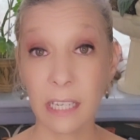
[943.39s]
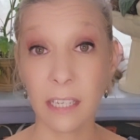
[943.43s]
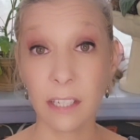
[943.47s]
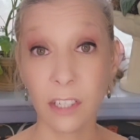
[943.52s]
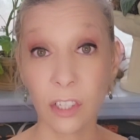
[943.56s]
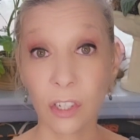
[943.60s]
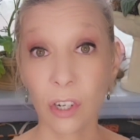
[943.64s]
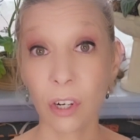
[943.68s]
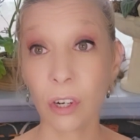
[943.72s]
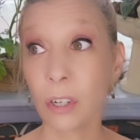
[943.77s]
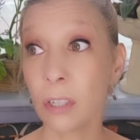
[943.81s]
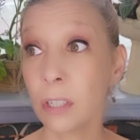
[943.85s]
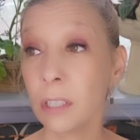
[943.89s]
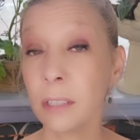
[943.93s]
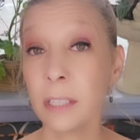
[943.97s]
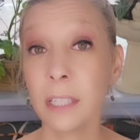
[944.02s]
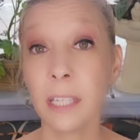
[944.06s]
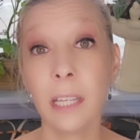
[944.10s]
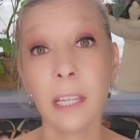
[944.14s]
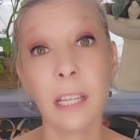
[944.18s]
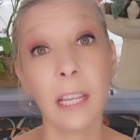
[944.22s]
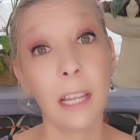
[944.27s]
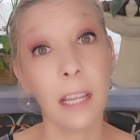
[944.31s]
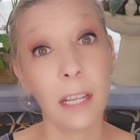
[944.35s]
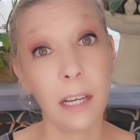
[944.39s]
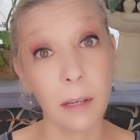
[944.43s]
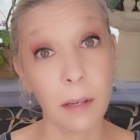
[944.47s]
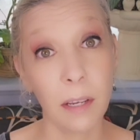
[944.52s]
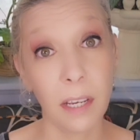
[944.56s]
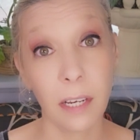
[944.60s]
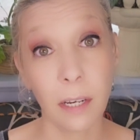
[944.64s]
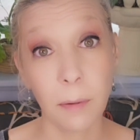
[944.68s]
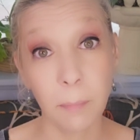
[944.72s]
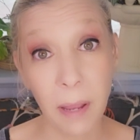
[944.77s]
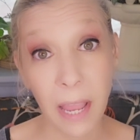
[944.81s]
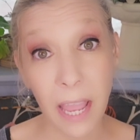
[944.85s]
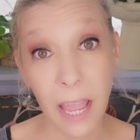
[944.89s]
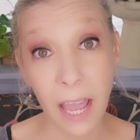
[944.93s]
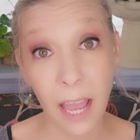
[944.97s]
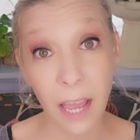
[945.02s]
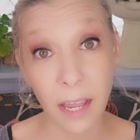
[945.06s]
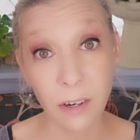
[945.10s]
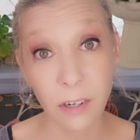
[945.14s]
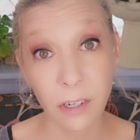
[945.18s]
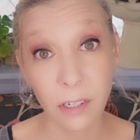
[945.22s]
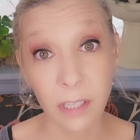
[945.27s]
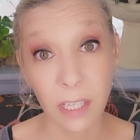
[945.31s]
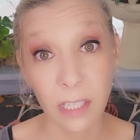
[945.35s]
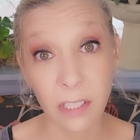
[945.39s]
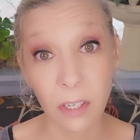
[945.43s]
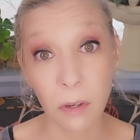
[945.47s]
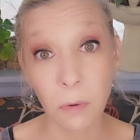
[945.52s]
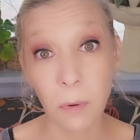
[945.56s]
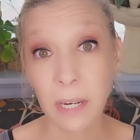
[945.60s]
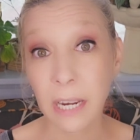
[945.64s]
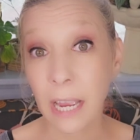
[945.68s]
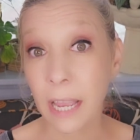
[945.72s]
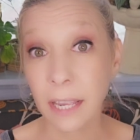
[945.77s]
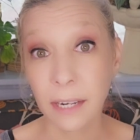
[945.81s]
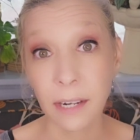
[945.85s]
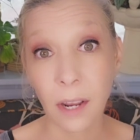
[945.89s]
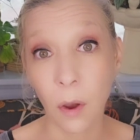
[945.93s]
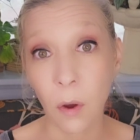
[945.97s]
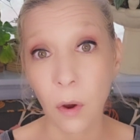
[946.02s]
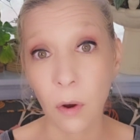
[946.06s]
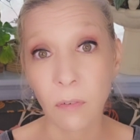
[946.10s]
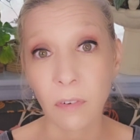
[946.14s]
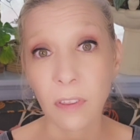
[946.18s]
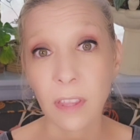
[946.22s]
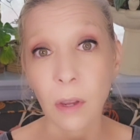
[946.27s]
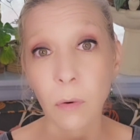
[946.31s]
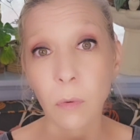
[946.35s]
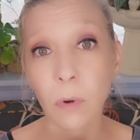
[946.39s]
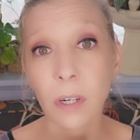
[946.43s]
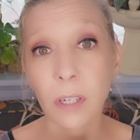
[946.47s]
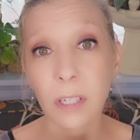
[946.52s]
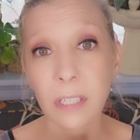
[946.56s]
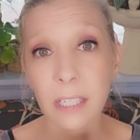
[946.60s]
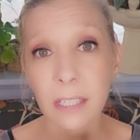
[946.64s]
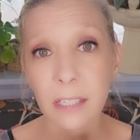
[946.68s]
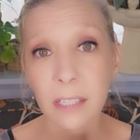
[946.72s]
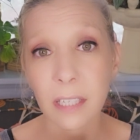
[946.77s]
internally, in a pattern that's going on, however that works.